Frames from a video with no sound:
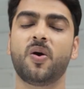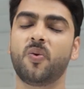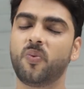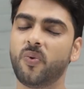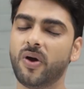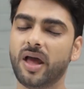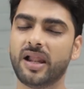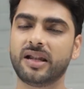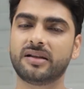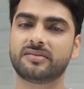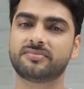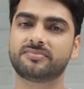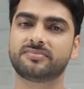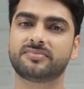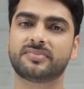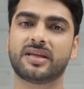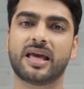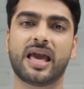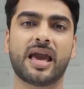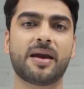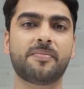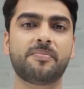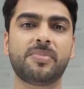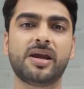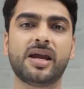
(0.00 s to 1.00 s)
Well,
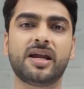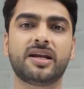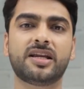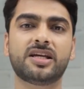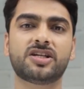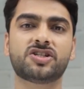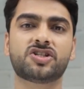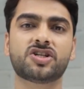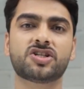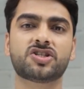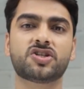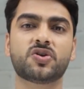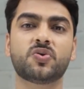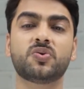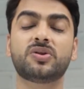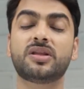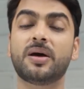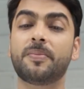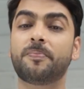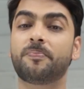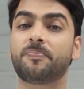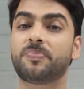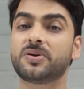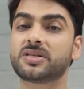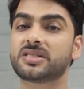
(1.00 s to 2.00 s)
MBA teaches you the
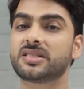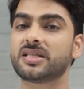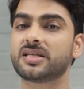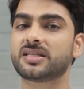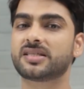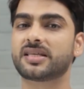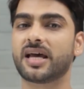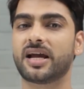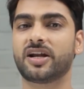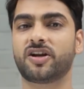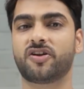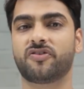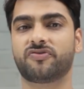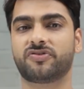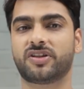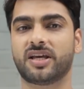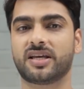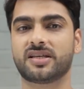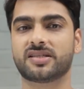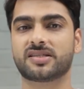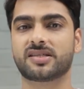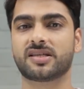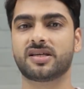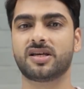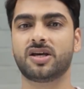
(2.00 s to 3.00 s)
business side of
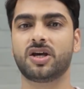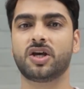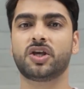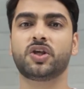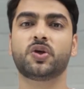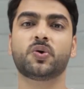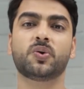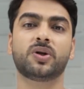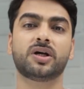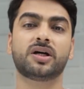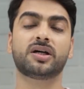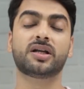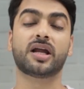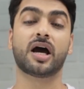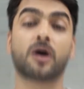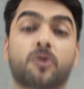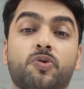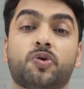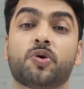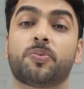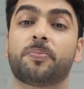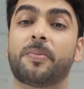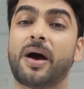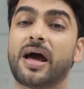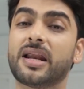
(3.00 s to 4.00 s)
things. You learn how
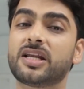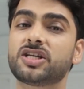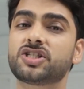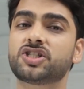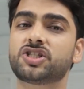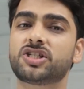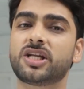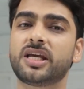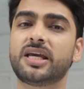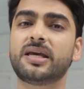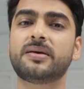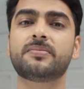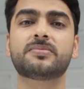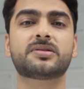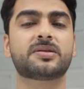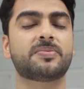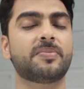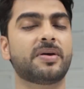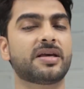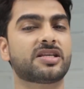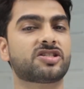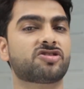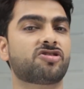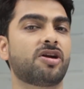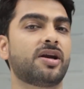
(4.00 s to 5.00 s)
to manage teams,
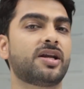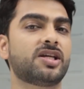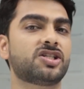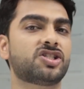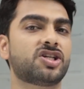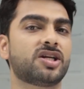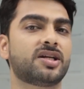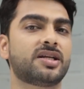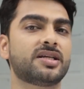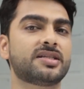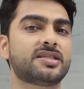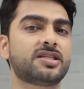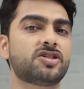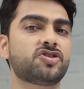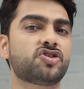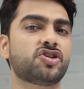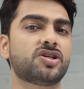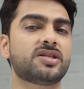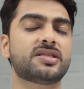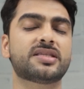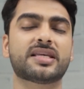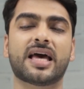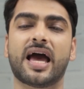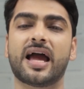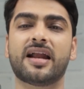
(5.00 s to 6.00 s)
make strategic
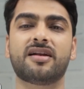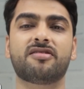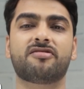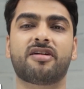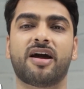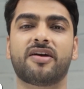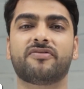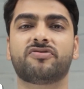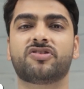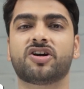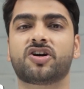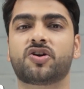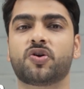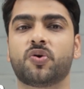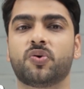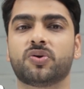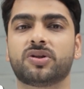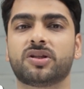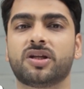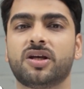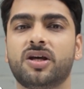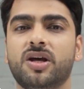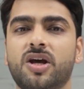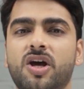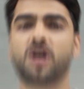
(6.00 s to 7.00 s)
decisions, and drive the growth.
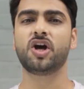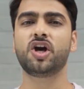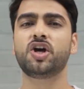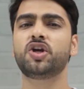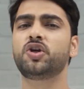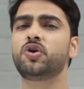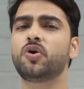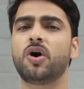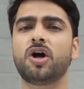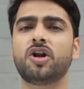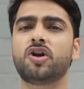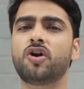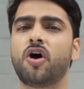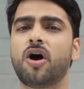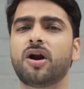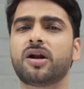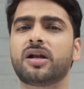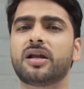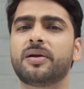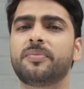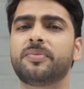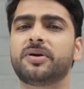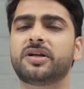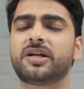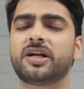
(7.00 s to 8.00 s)
You are not
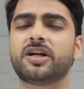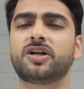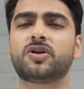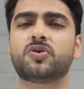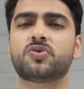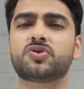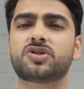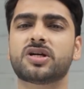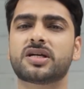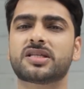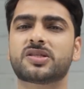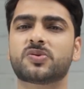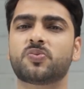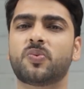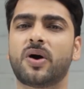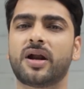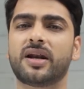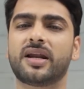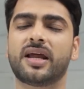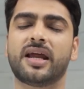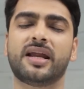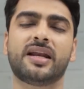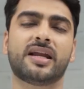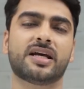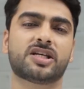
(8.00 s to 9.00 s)
limited to just
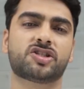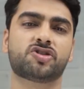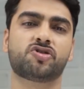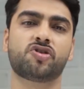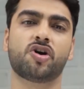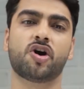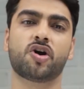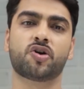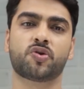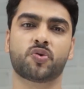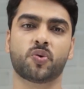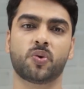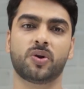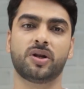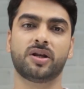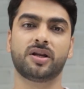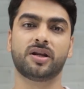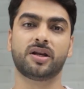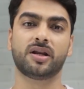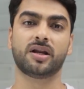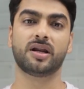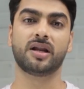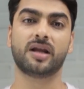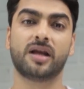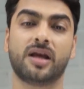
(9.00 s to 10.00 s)
one industry or role.
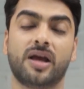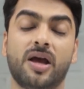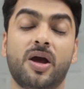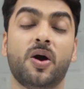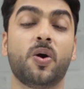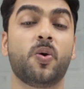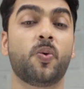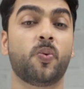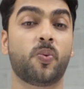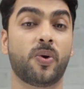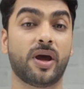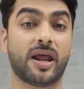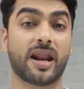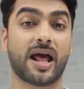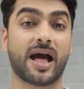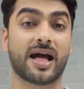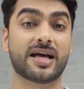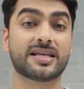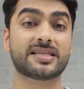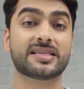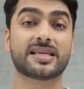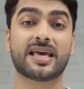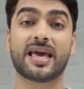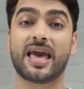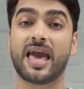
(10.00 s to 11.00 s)

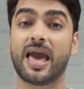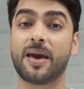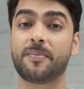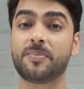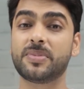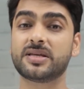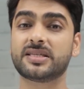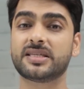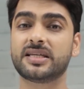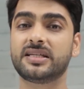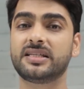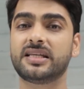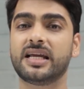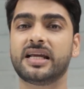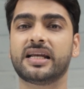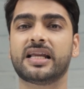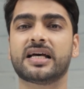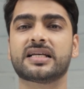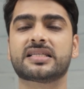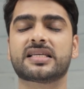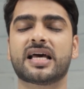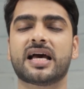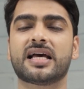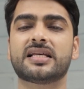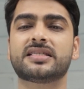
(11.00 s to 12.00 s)
Whereas MS in
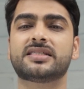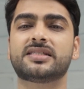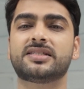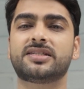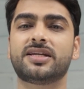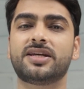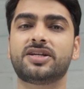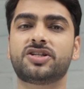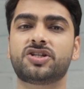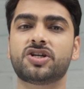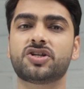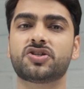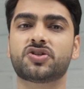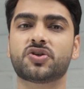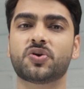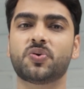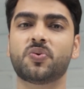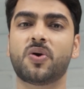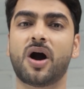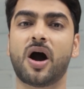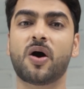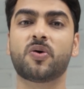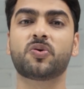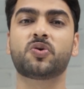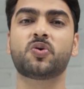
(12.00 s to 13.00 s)
data science teaches you
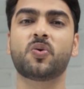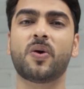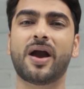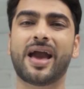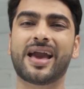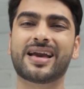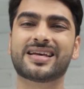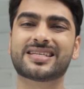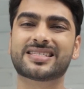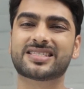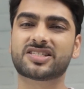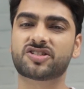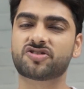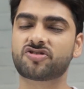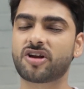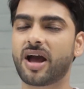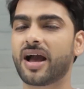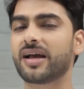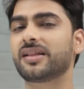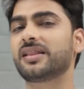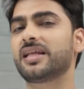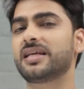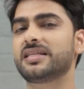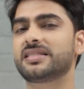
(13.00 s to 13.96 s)
how to extract